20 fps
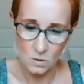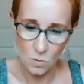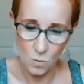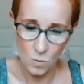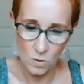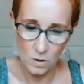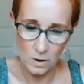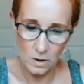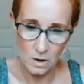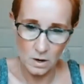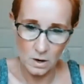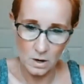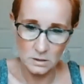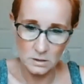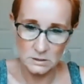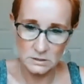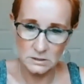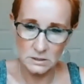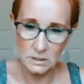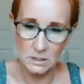Or
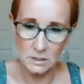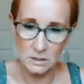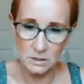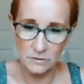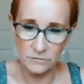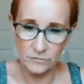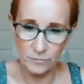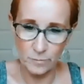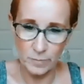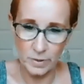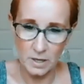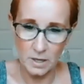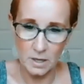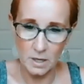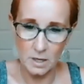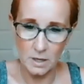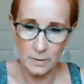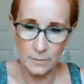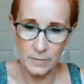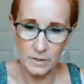I'll see if
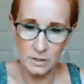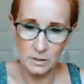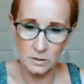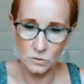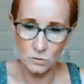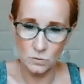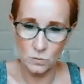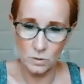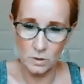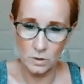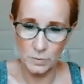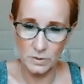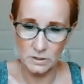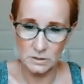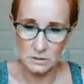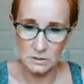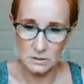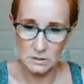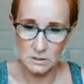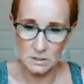Pam and Laura
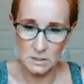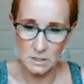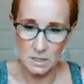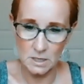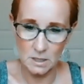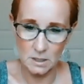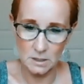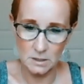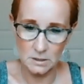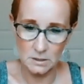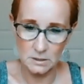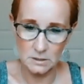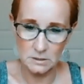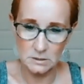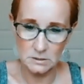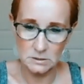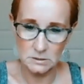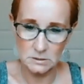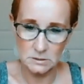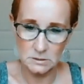picked the
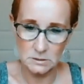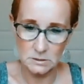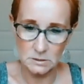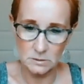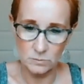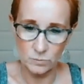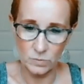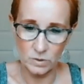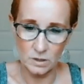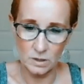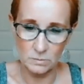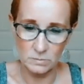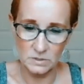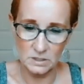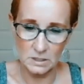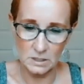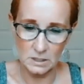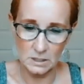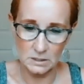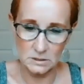necklace.
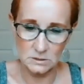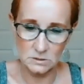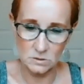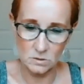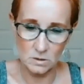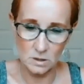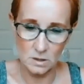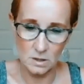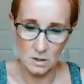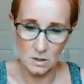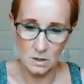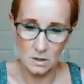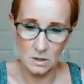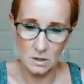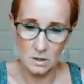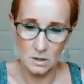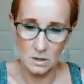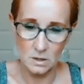Pam didn't answer yet.